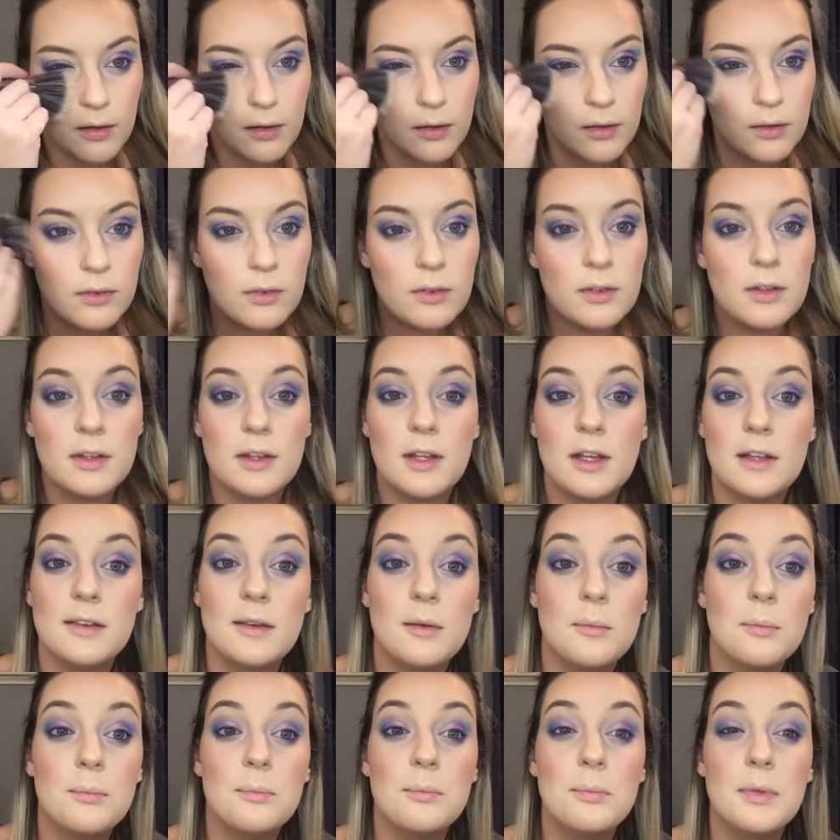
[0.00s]
So yeah, that's
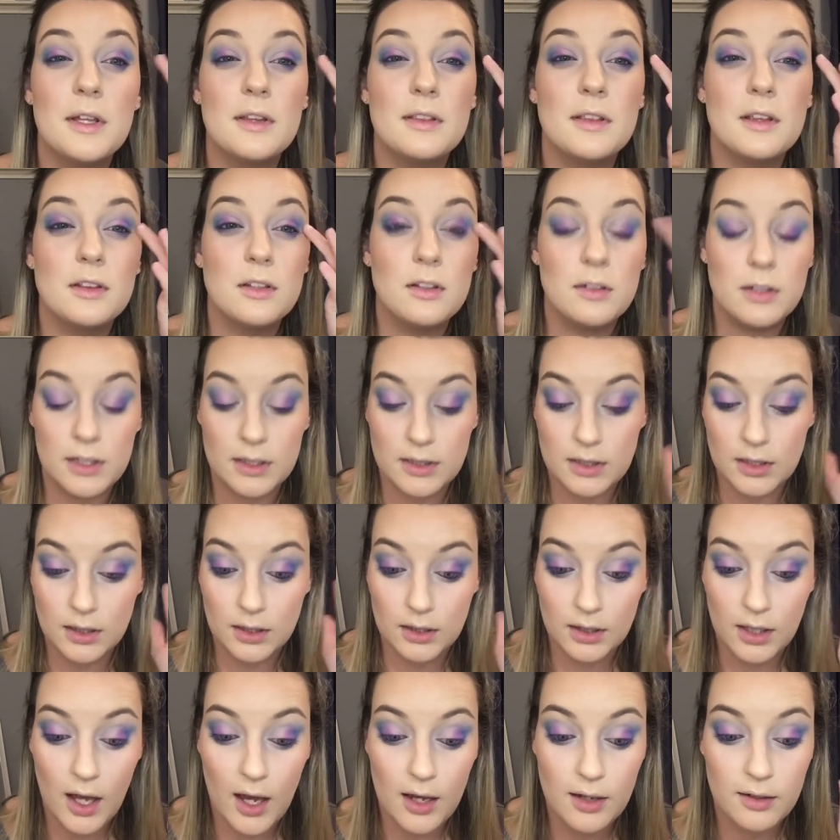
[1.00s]
the big thing. There is a
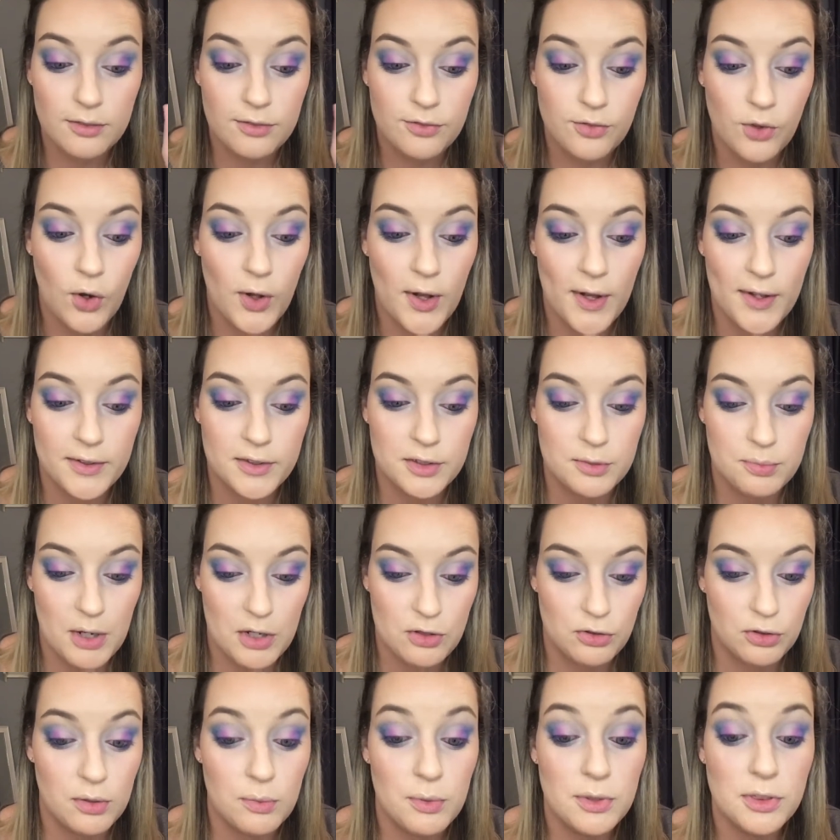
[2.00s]
lot of fallout,
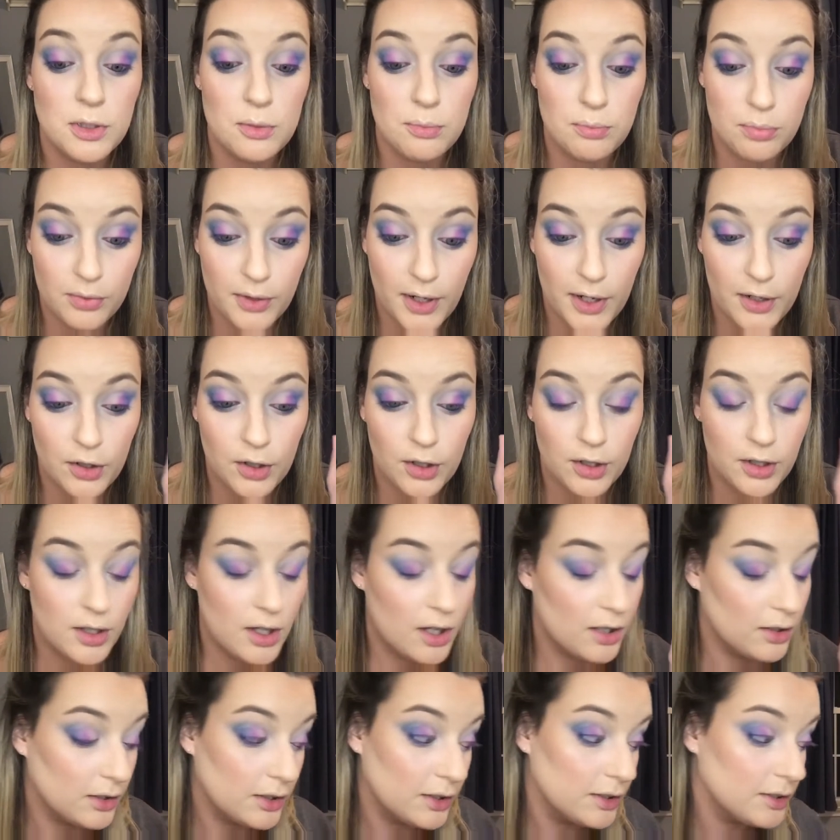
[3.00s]
especially with the brighter
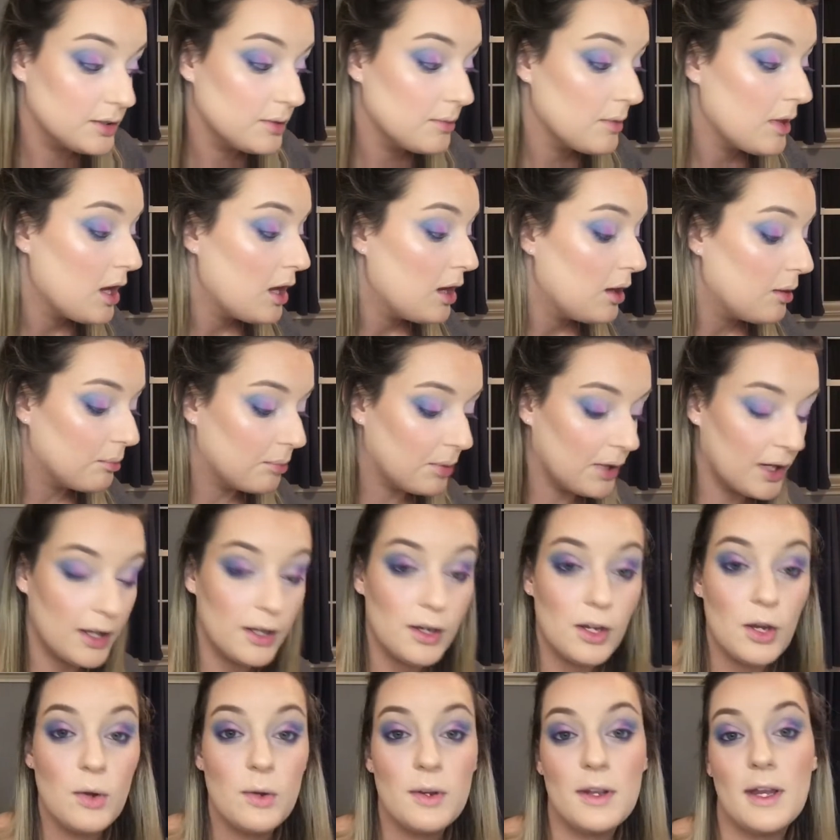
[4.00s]
colors.
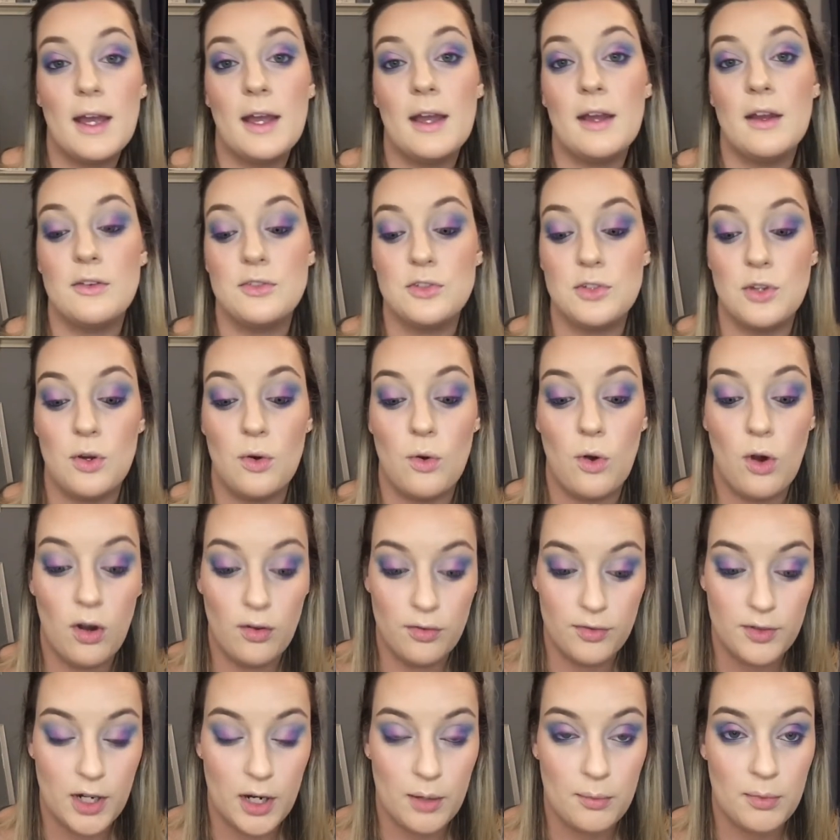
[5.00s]
But okay, so
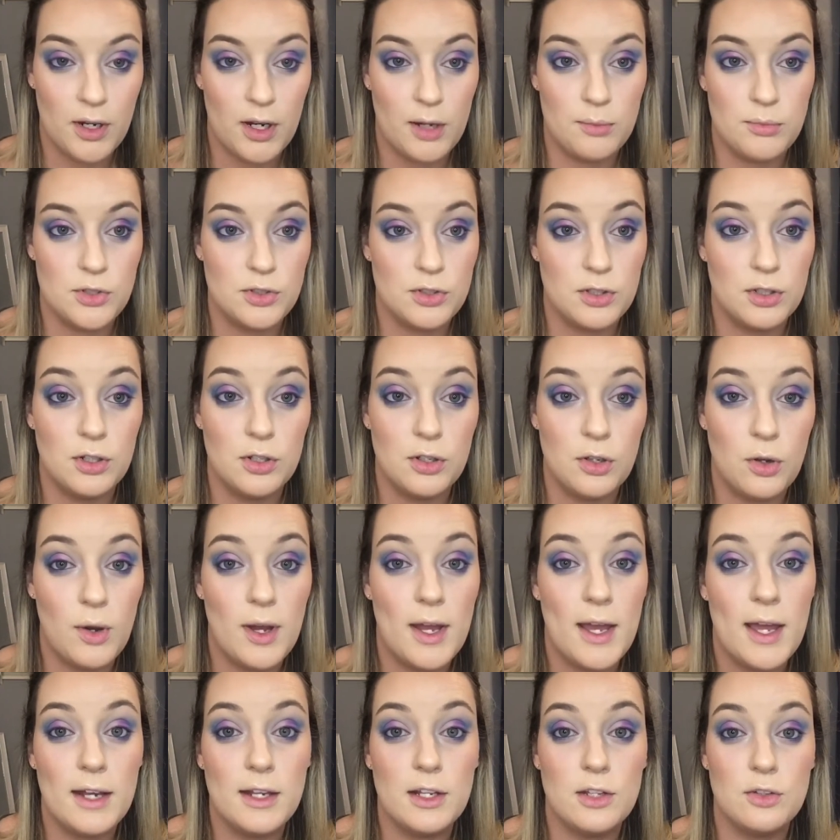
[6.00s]
off camera, I'm just gonna go
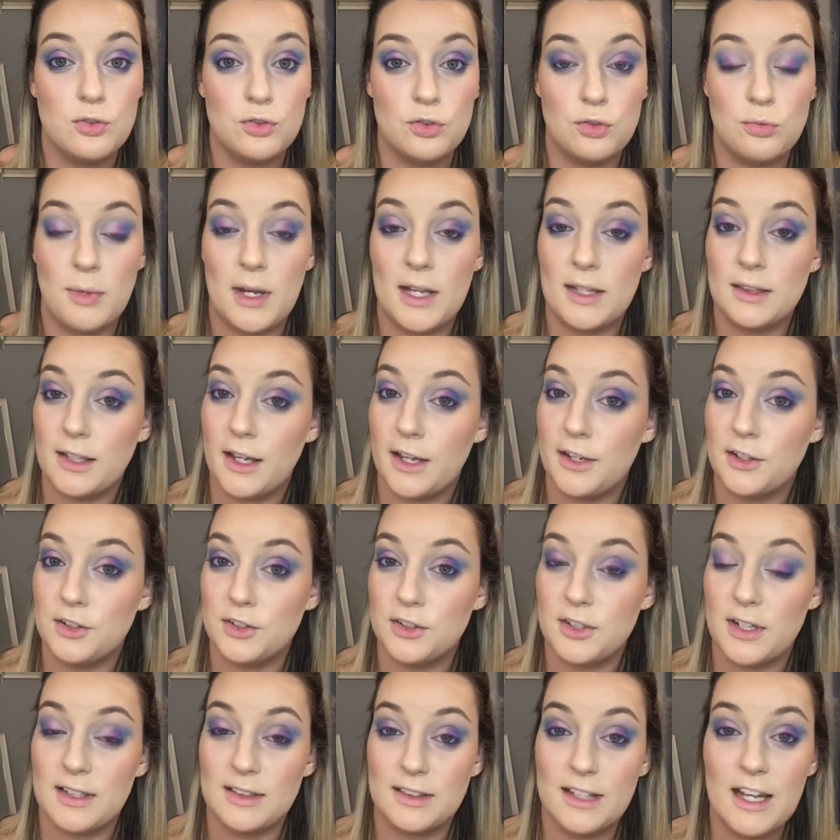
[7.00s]
ahead and do my
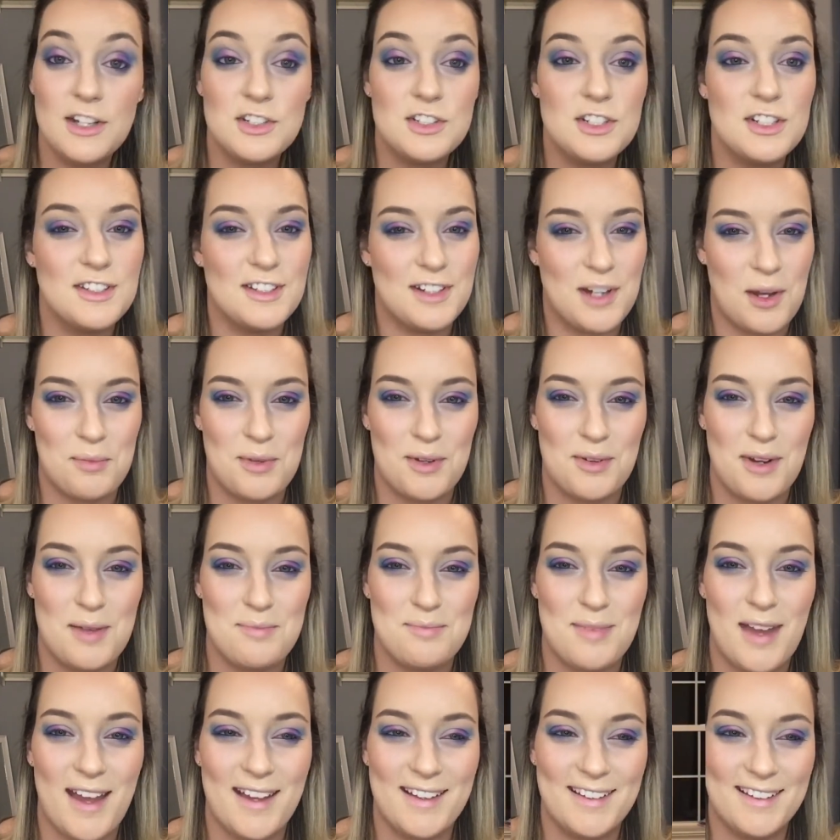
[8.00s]
liner and lashes, and I'll be
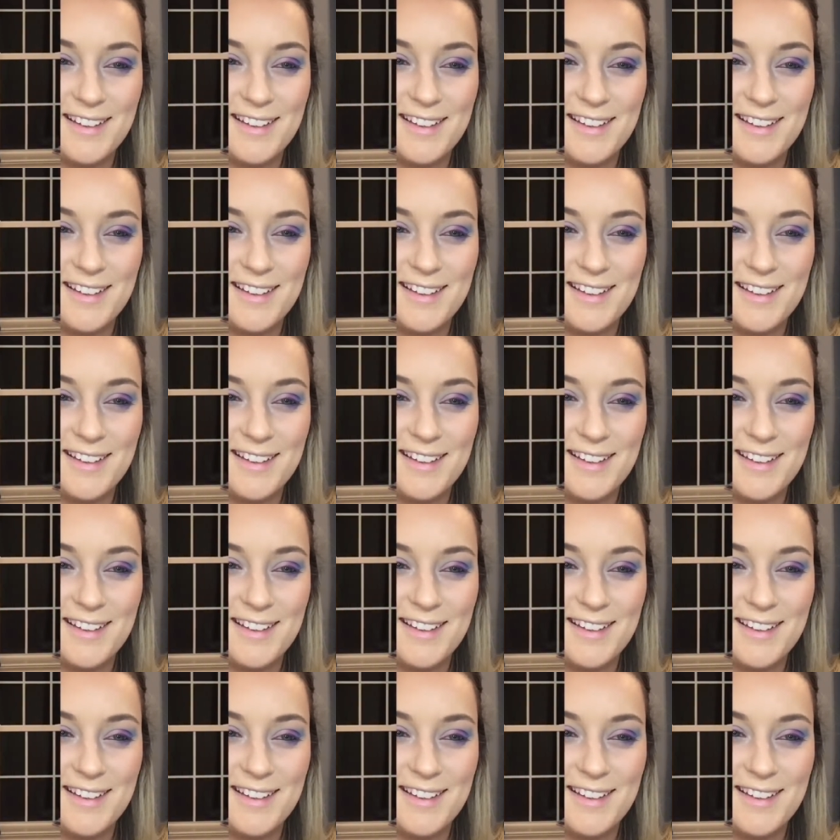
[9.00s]
right back.